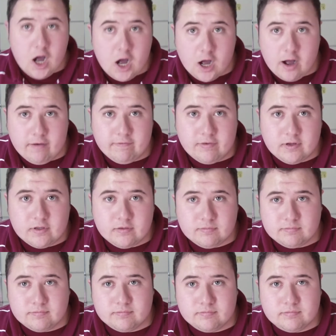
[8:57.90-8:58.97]
of
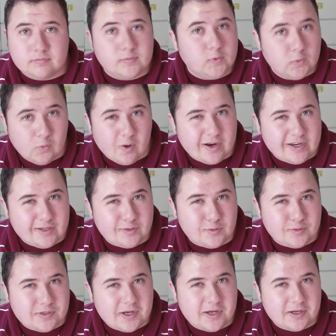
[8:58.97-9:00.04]
do I need to
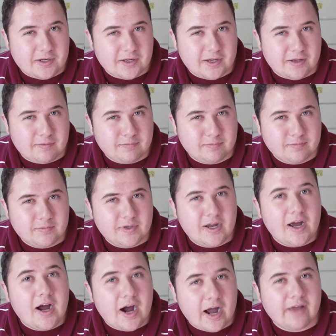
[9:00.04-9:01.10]
say it again?
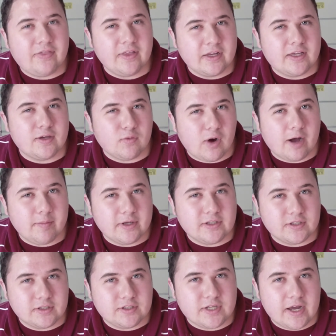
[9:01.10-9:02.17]
I think you want me
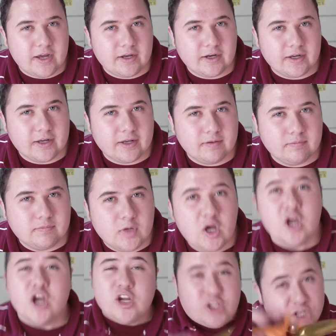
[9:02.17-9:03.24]
to say it again.
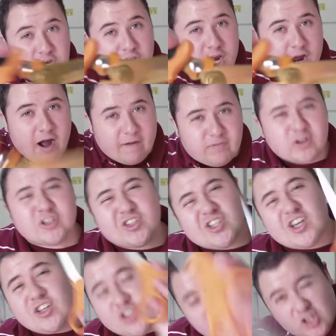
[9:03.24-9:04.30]
Shia versus